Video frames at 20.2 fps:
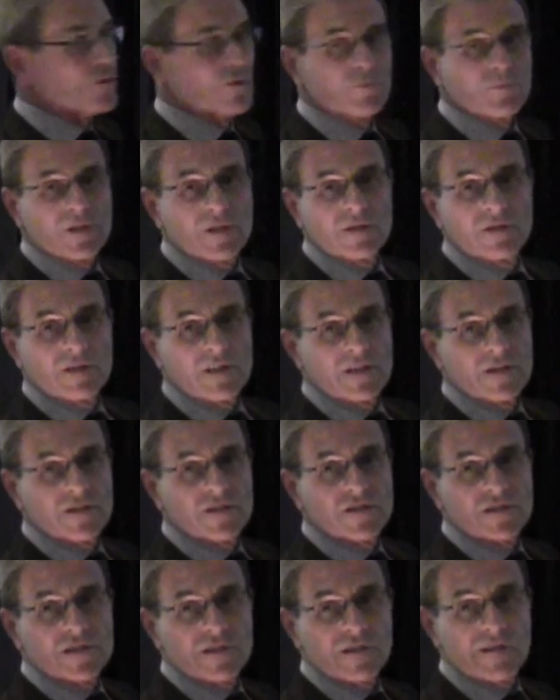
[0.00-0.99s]
grouped in
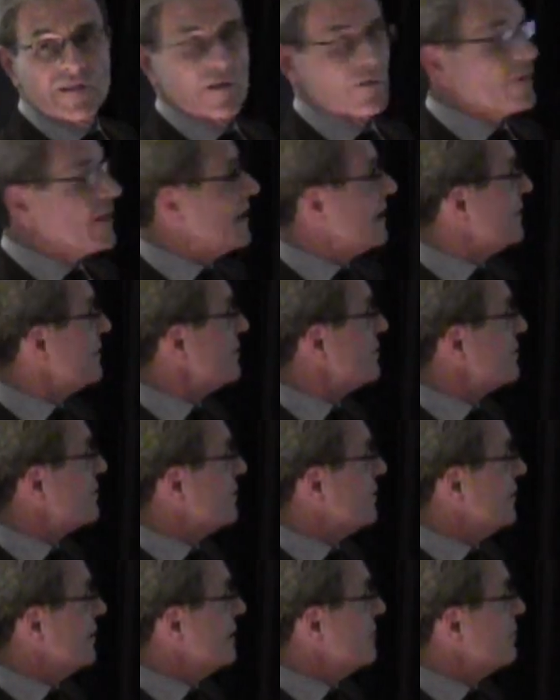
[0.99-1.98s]
this area around this
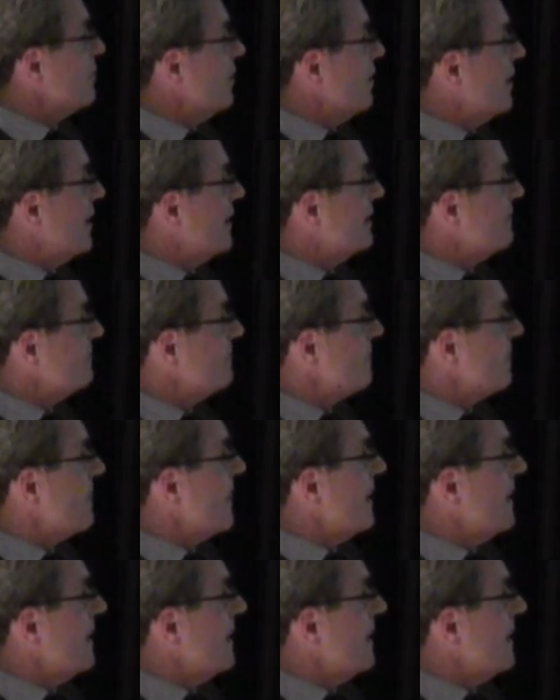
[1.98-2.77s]
learning pod.